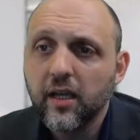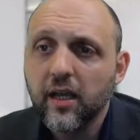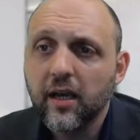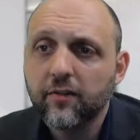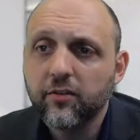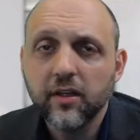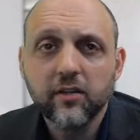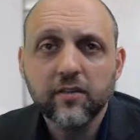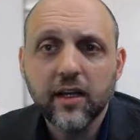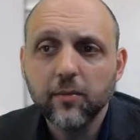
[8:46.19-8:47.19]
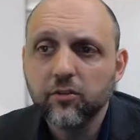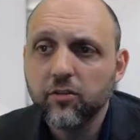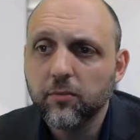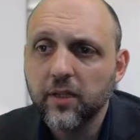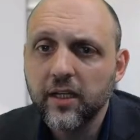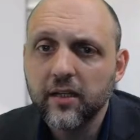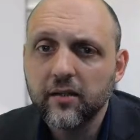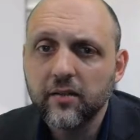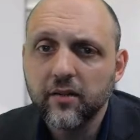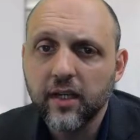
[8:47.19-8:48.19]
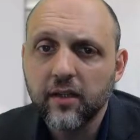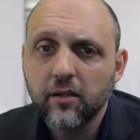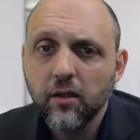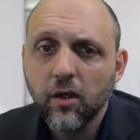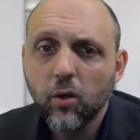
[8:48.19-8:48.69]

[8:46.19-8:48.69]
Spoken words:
after the established compliance date